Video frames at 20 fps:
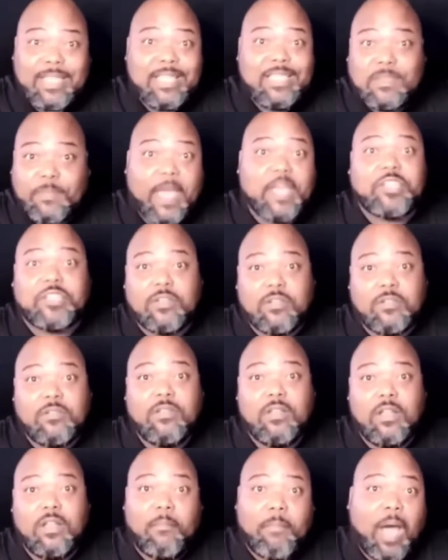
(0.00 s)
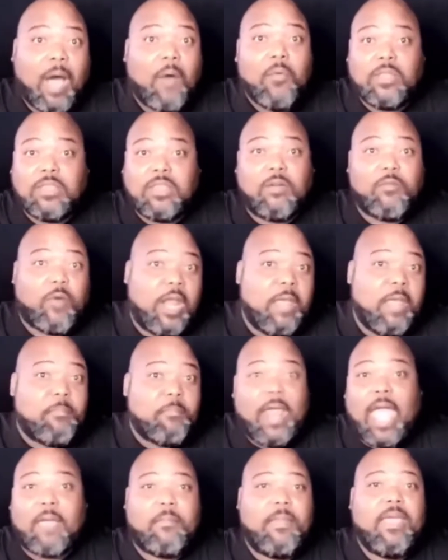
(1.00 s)
special about what the great
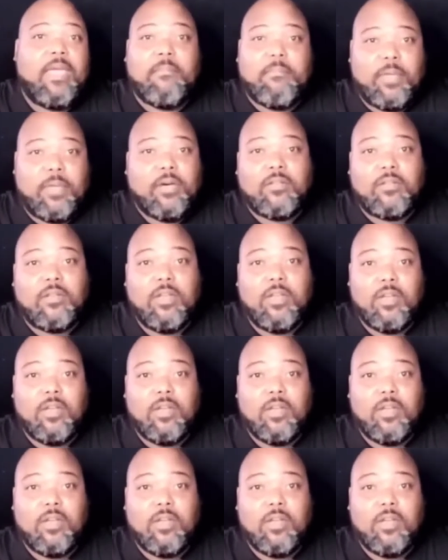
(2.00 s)
black man built.